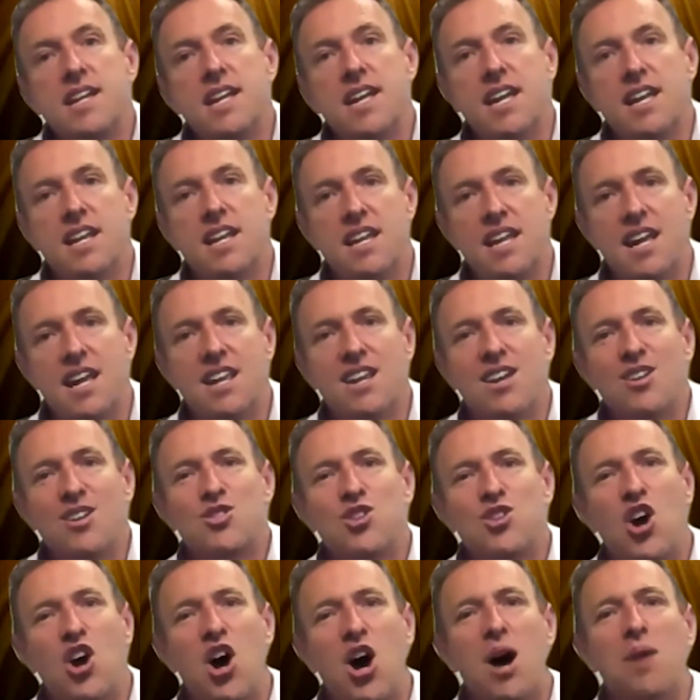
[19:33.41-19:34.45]
in a
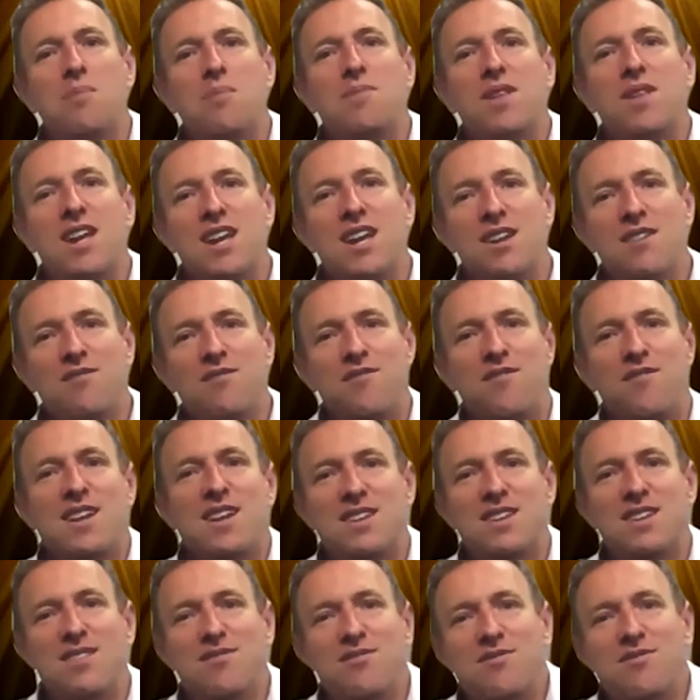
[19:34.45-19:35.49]
timely and
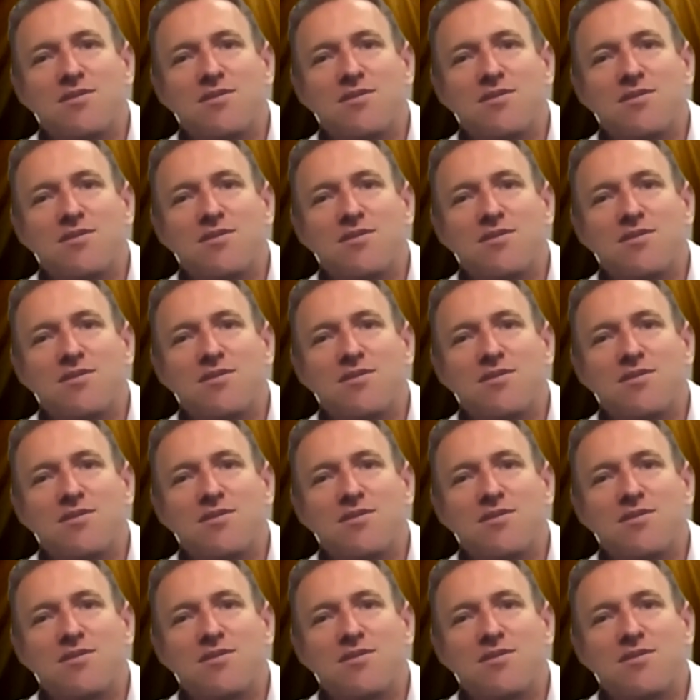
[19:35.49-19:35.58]
effective